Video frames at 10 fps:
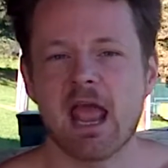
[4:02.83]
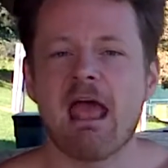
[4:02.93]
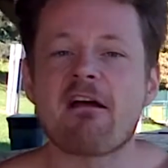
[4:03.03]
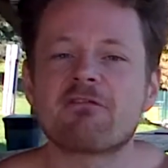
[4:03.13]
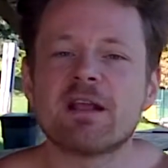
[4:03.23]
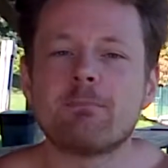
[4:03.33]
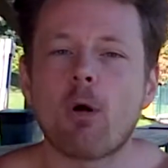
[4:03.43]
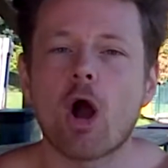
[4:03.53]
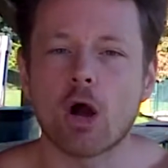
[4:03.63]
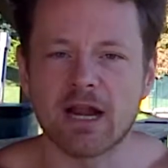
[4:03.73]
every
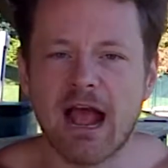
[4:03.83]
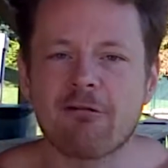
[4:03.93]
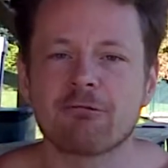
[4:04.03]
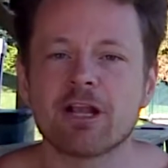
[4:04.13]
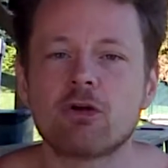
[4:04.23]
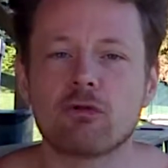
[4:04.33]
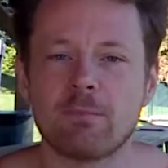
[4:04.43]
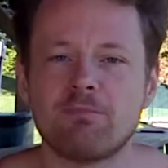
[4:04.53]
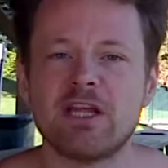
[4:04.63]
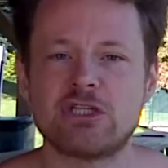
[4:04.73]

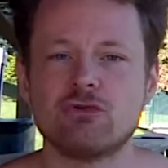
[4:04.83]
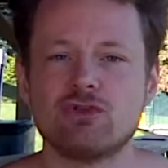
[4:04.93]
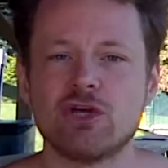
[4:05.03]
grip that you